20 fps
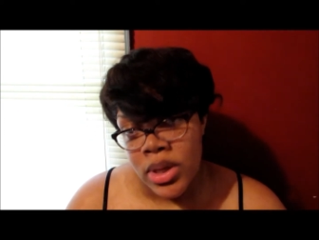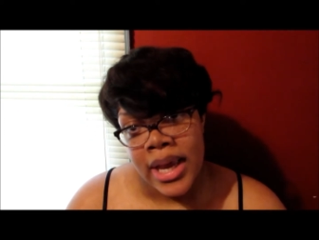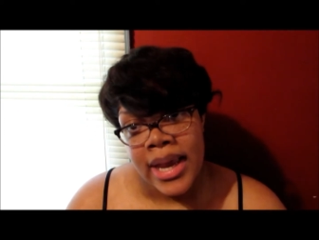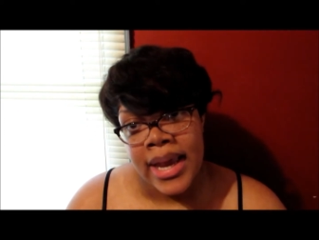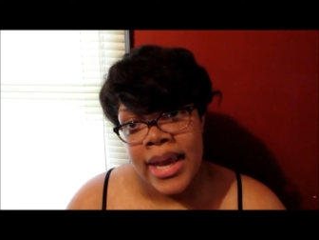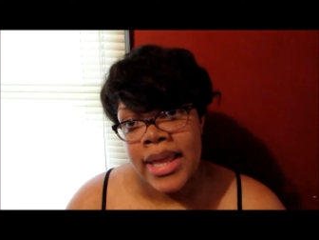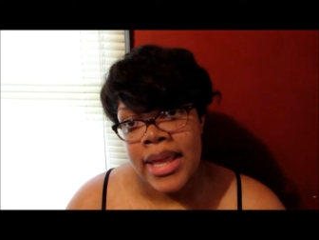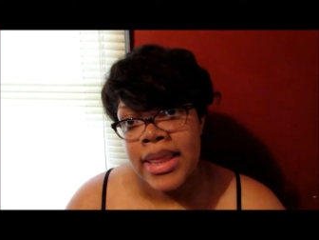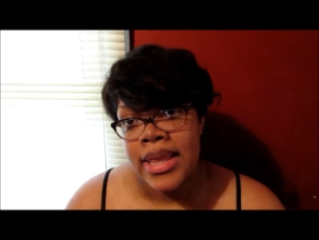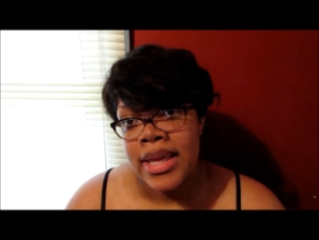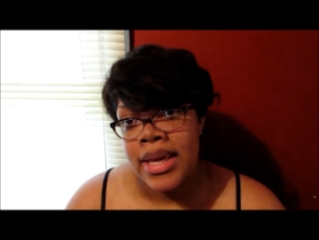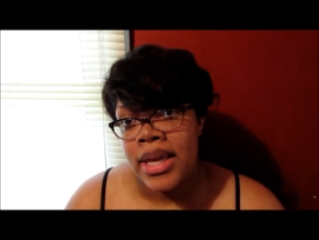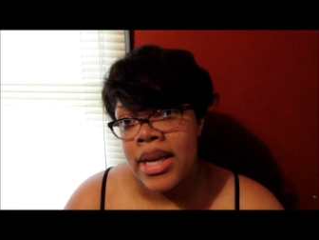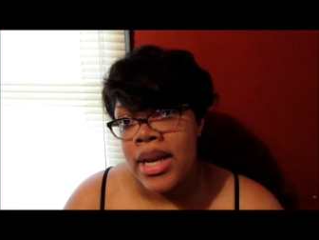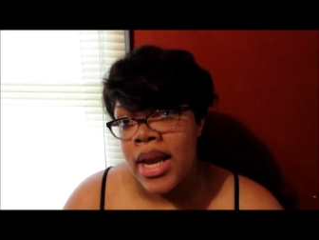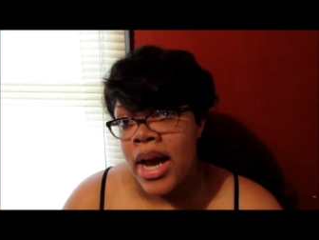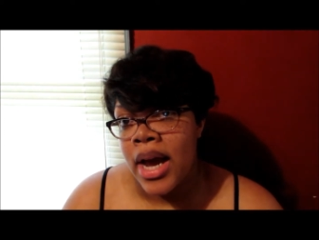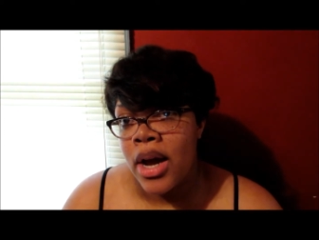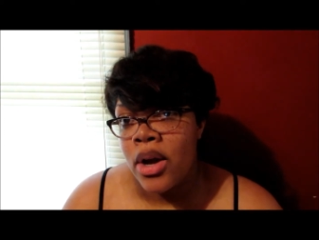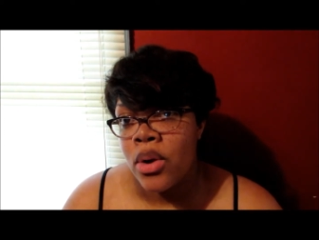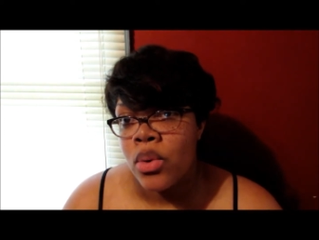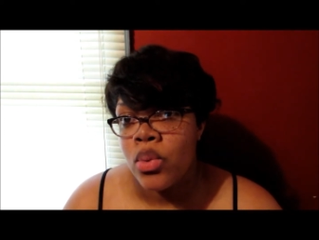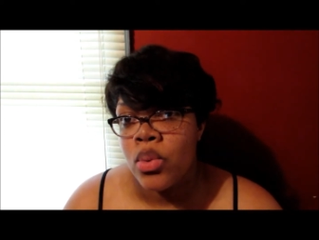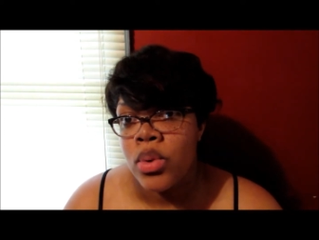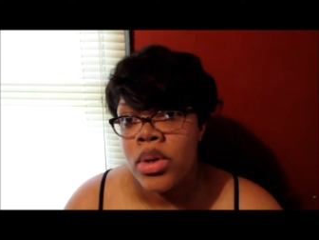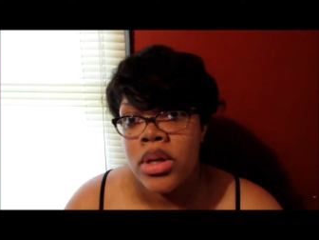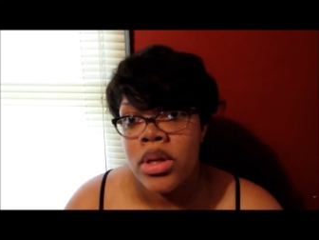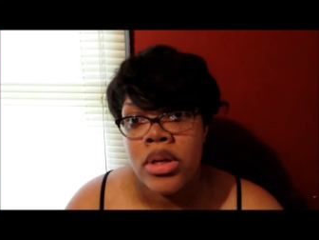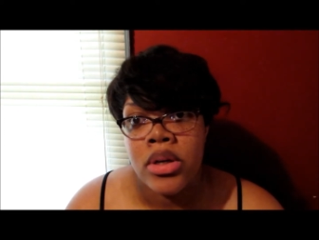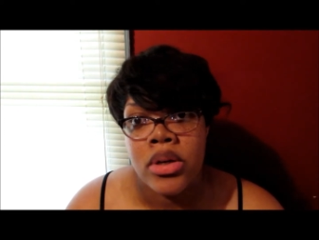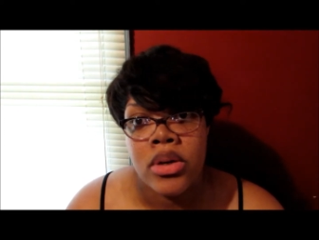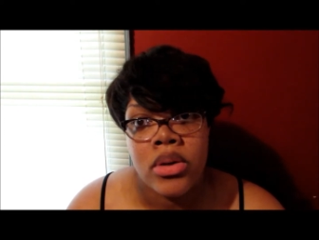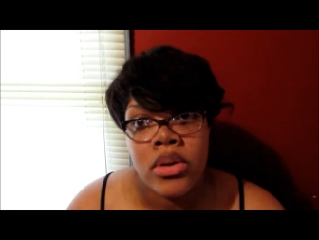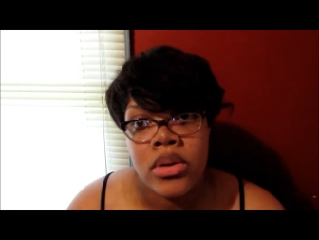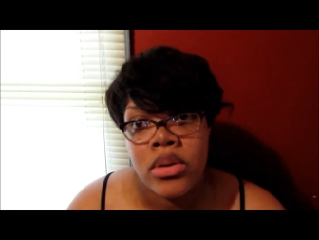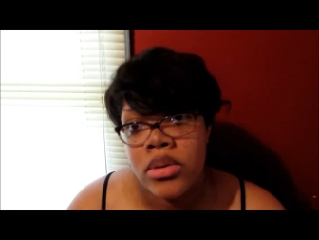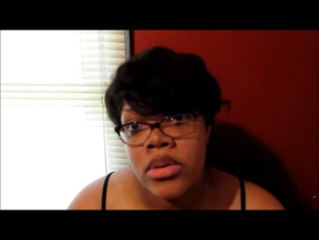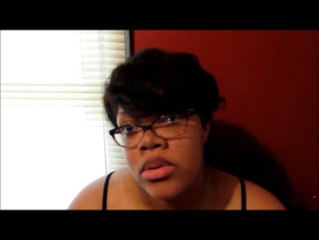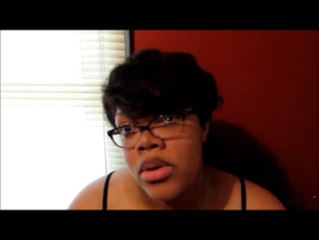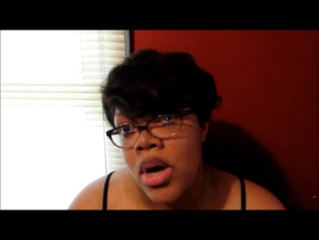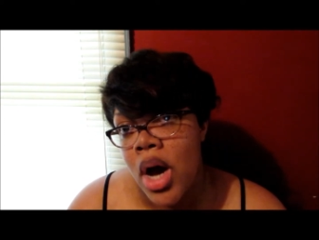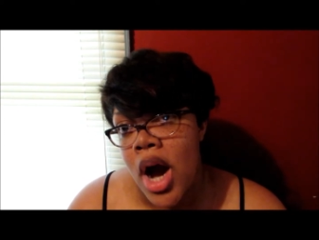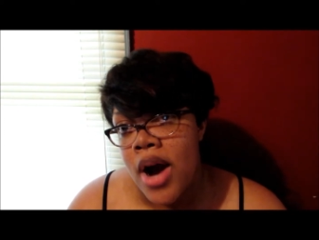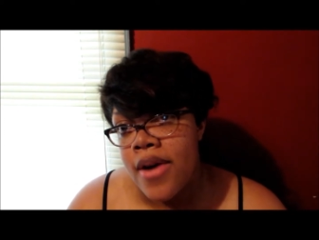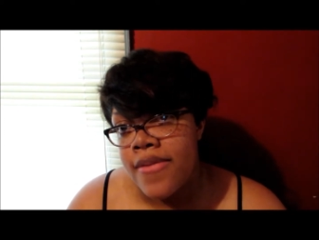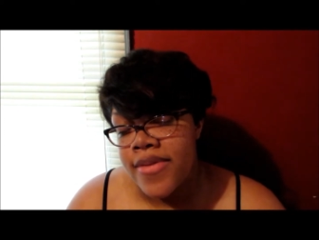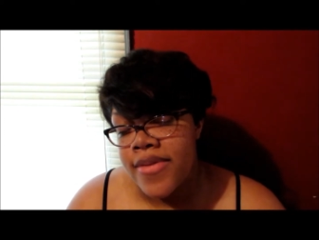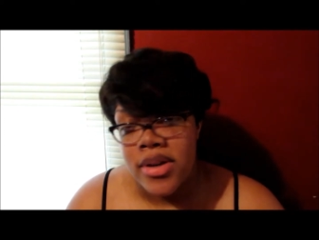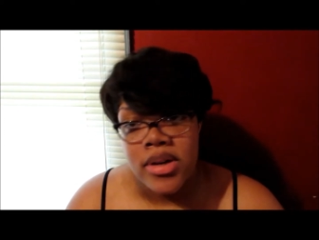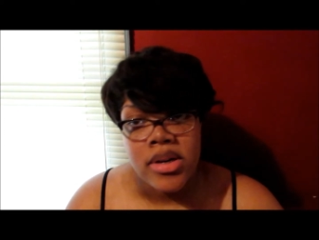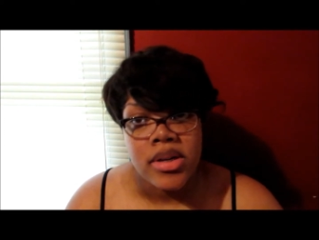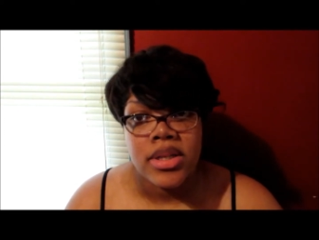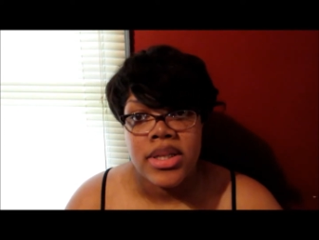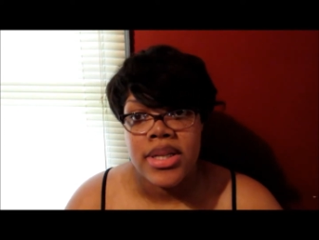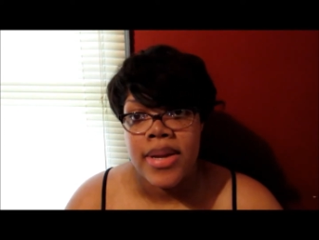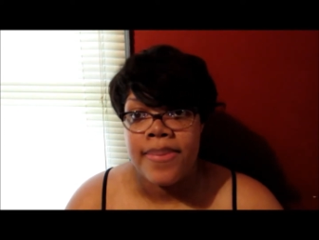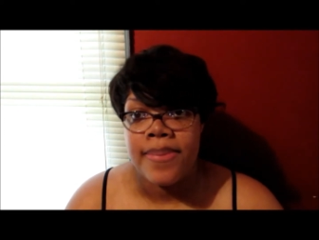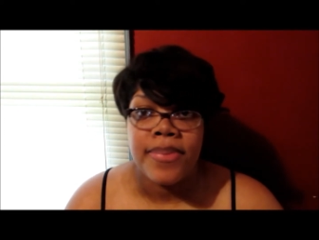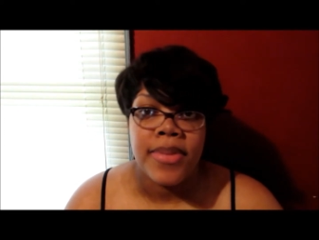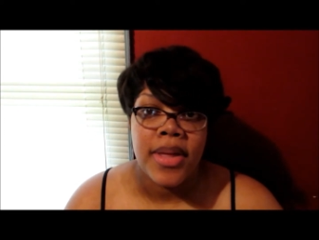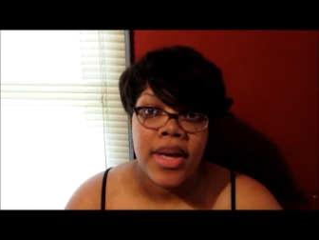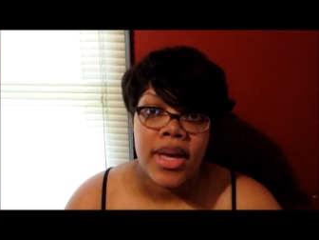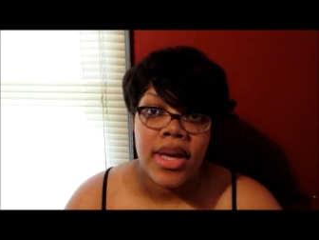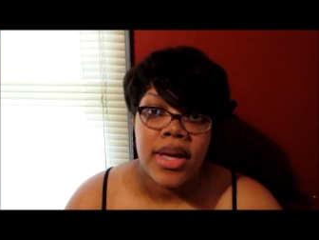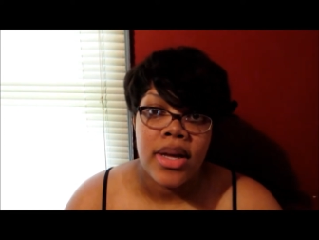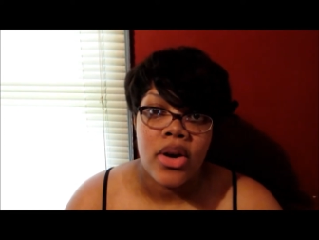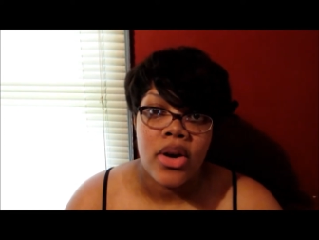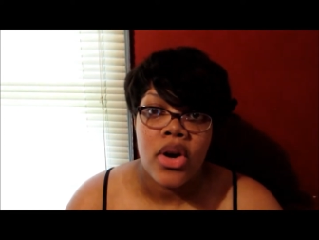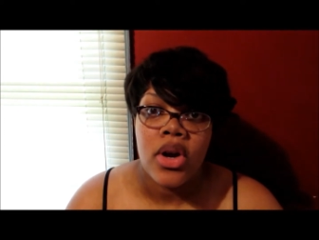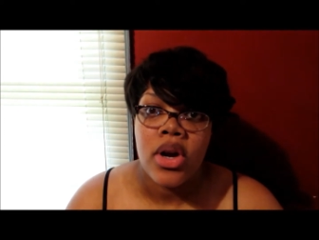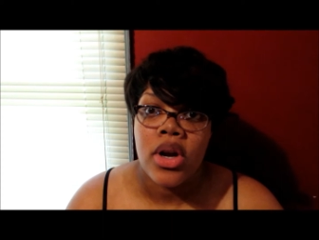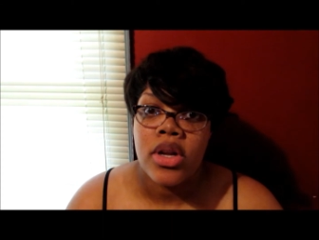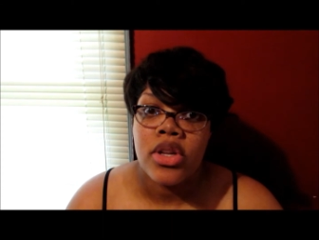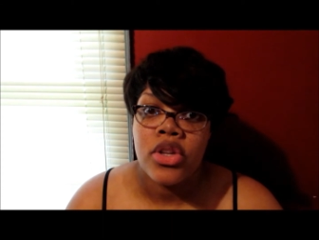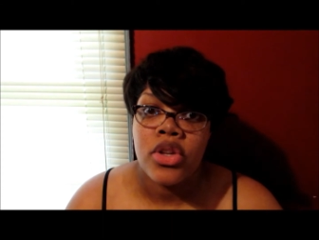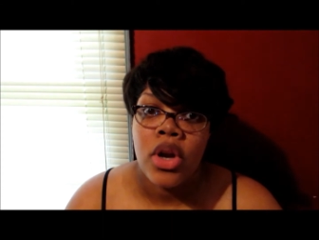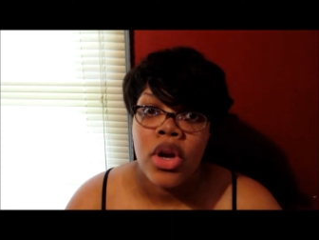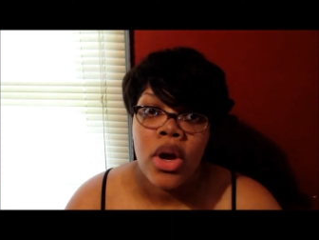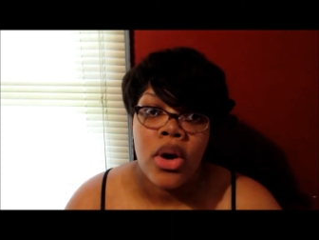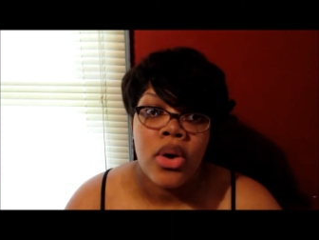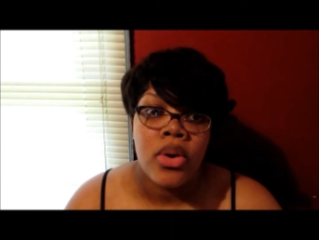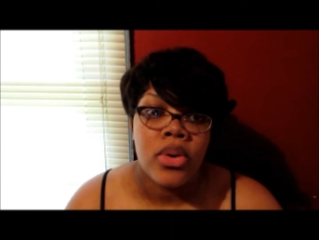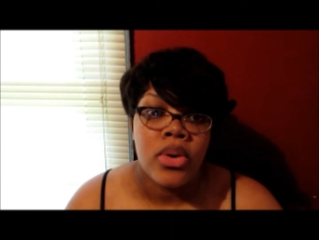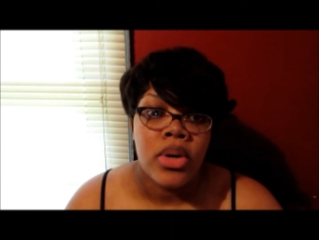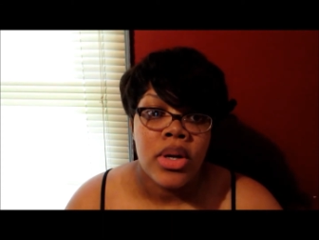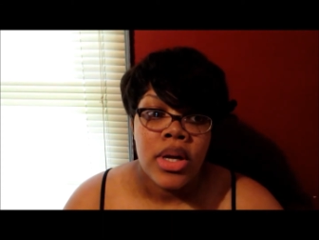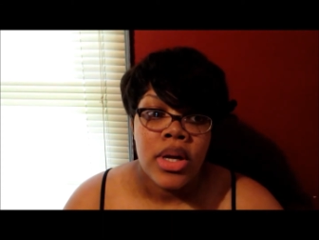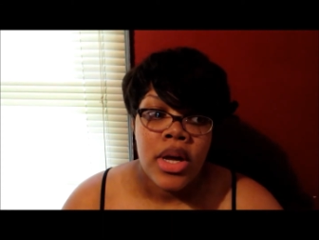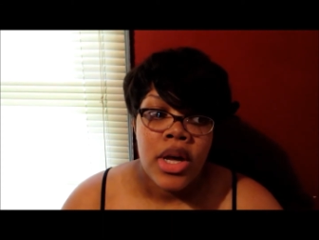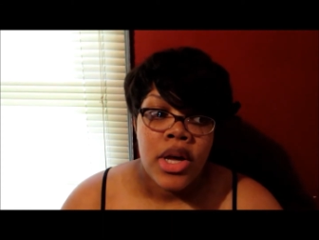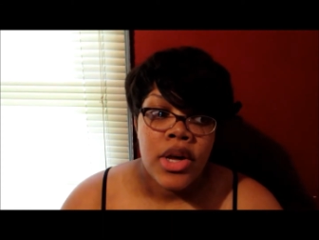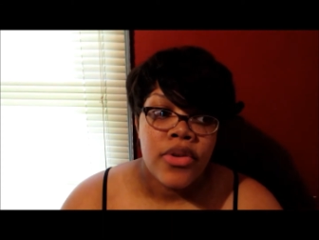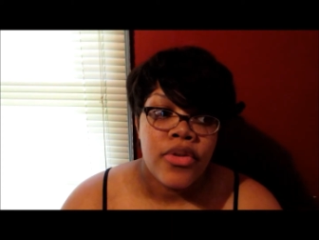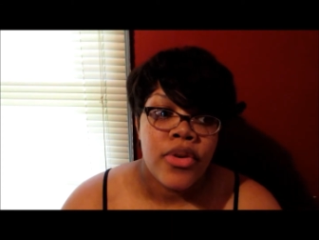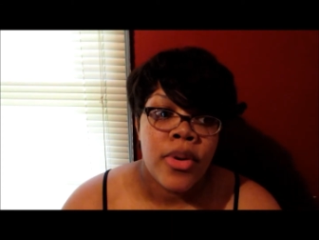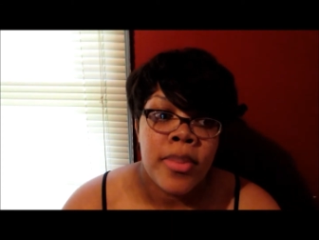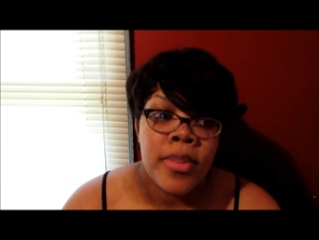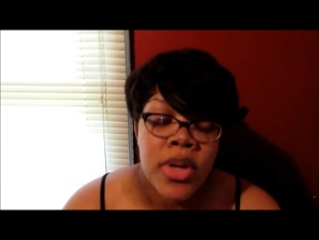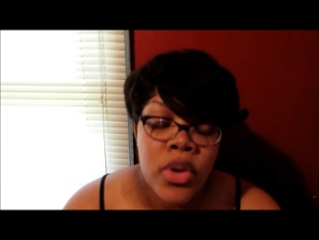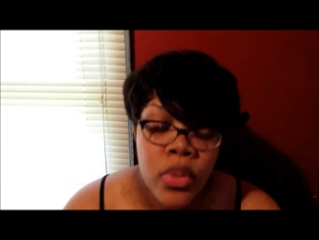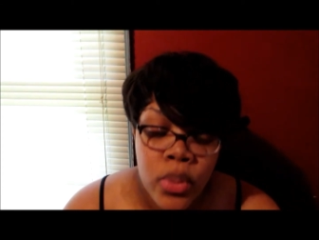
and then I will offer something or, you know, for me